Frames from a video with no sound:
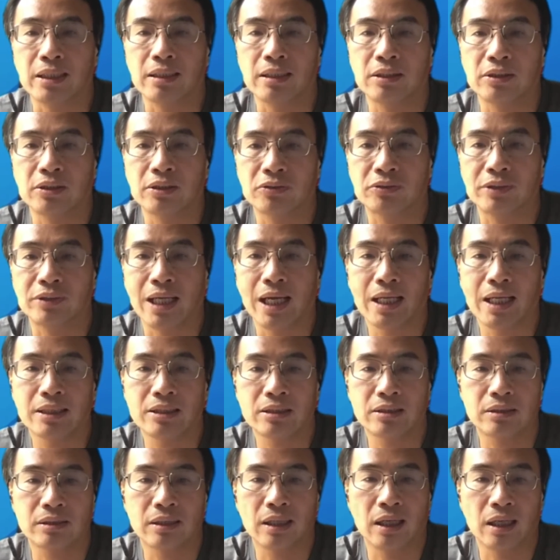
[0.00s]
So
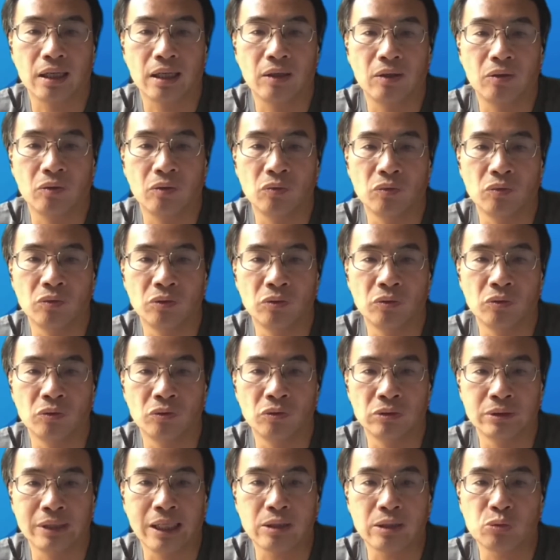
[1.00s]
that's
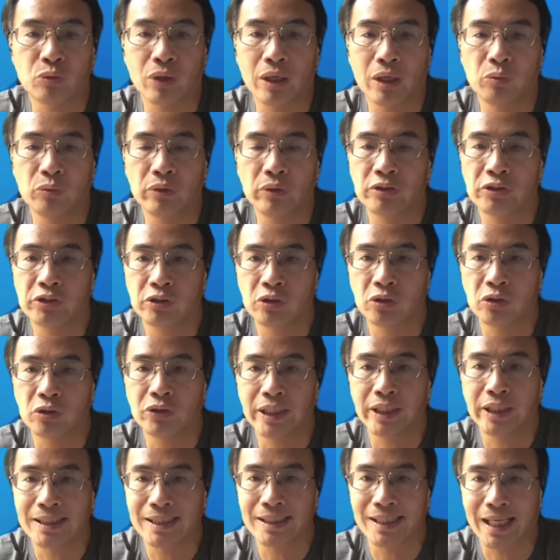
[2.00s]
why we're so
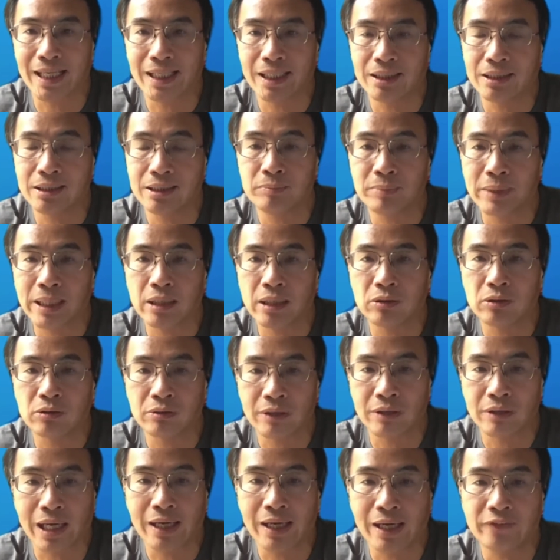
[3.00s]
excited about
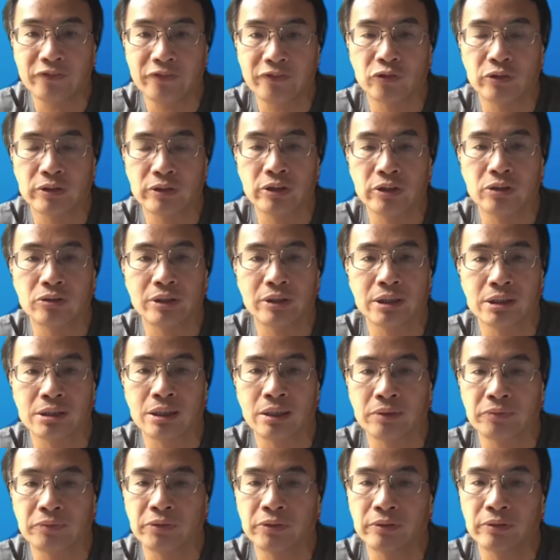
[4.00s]
graph. We're so excited
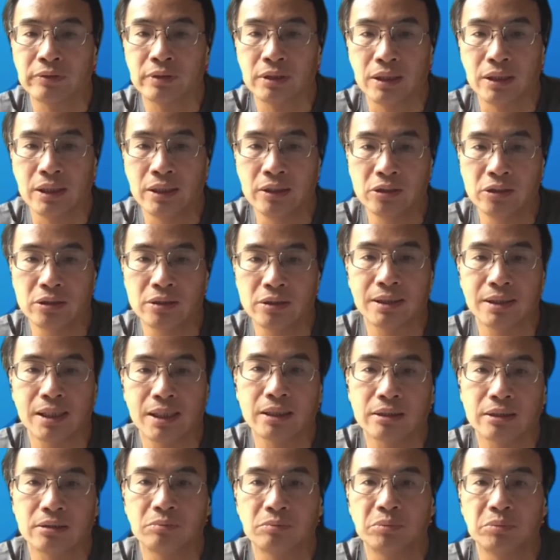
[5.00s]
about the
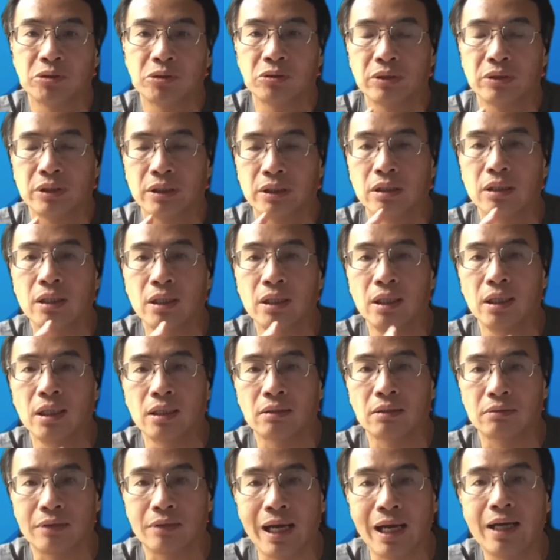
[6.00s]
intersection between
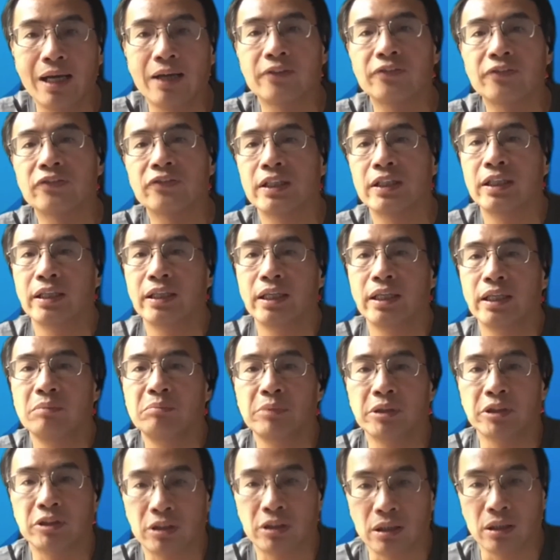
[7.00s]
graph and
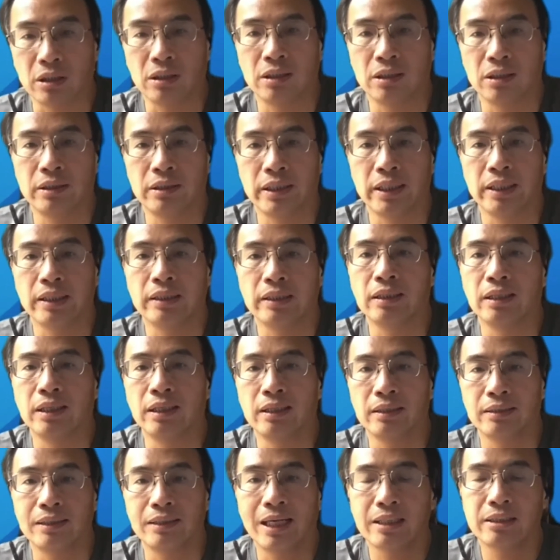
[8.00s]
machine learning.
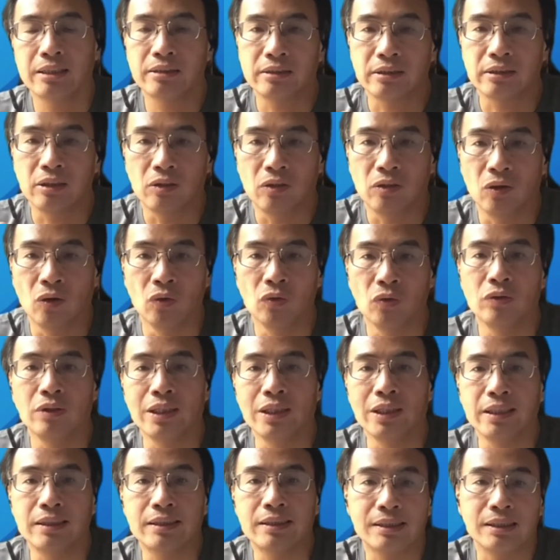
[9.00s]
That's the
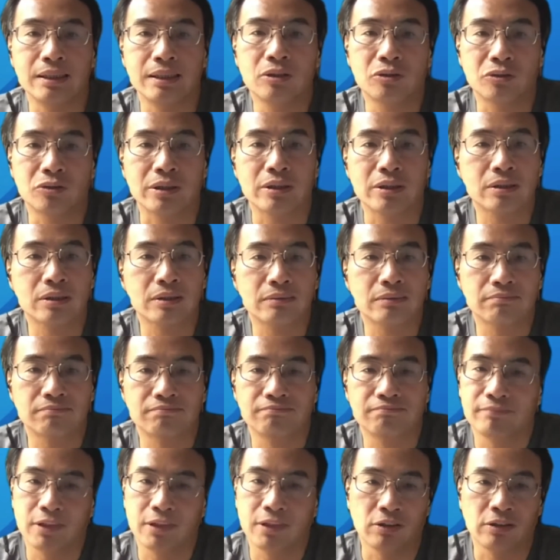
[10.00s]
only secret,
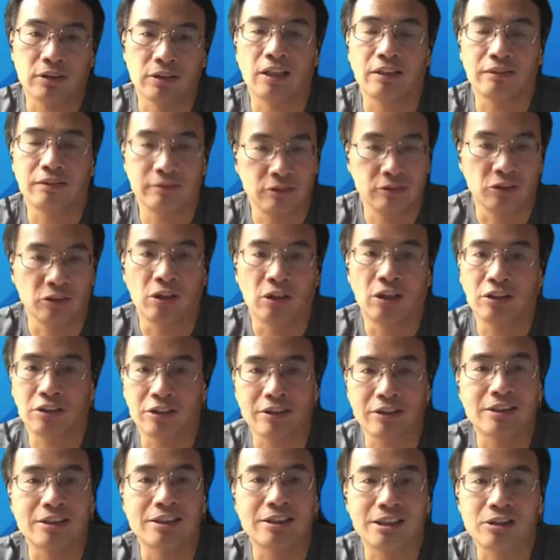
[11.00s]
no longer the
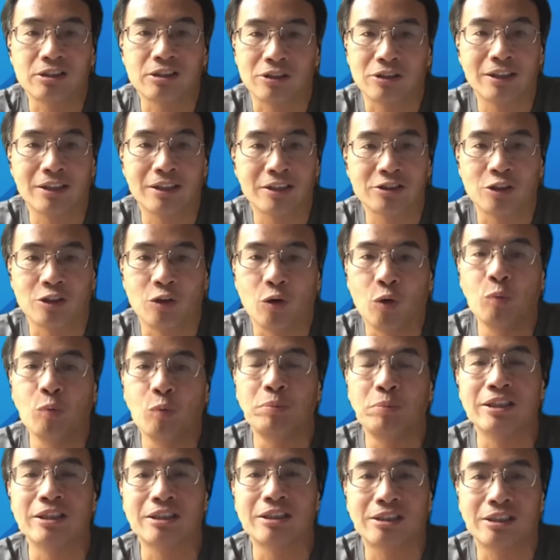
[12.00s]
secret, that's the
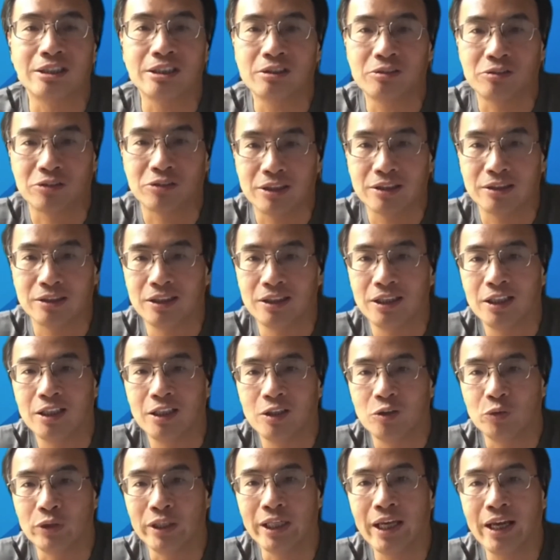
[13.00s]
open secret
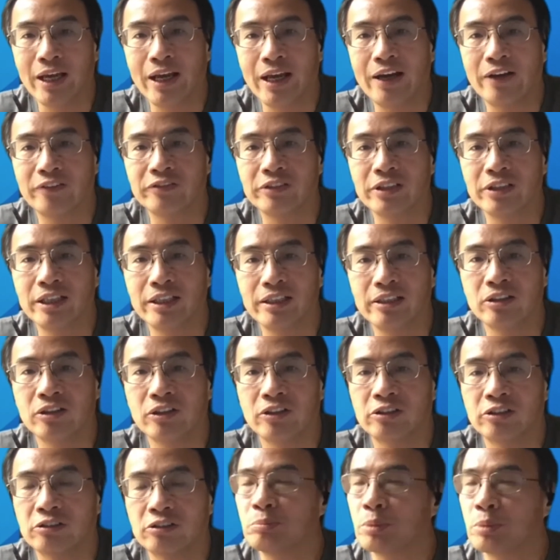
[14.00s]
we have in
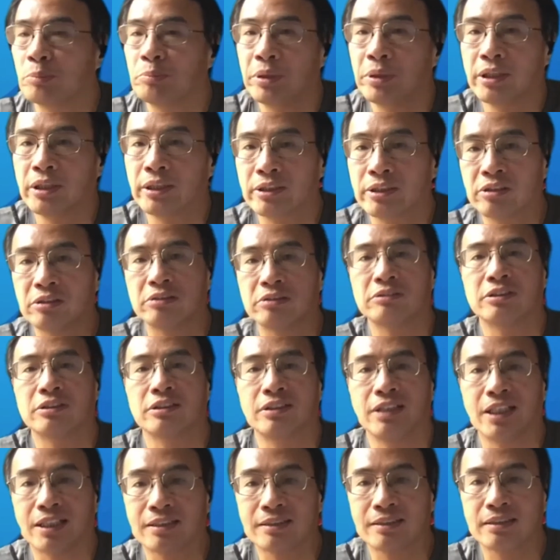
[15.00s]
order to propel us to the
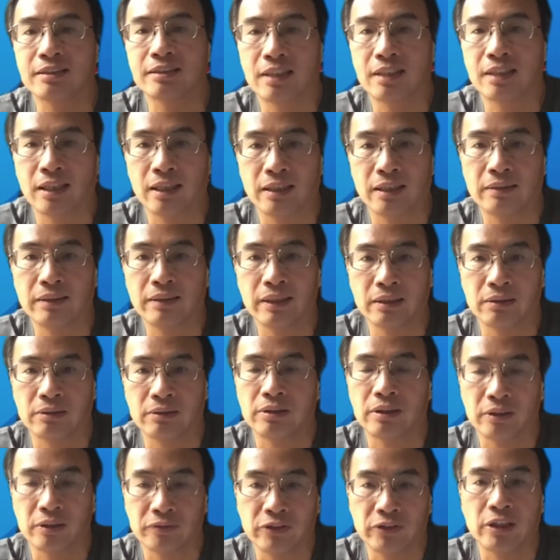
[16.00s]
next era
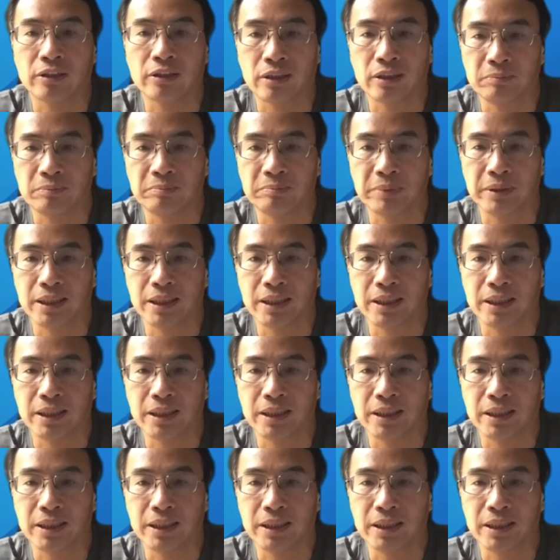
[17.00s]
of our company.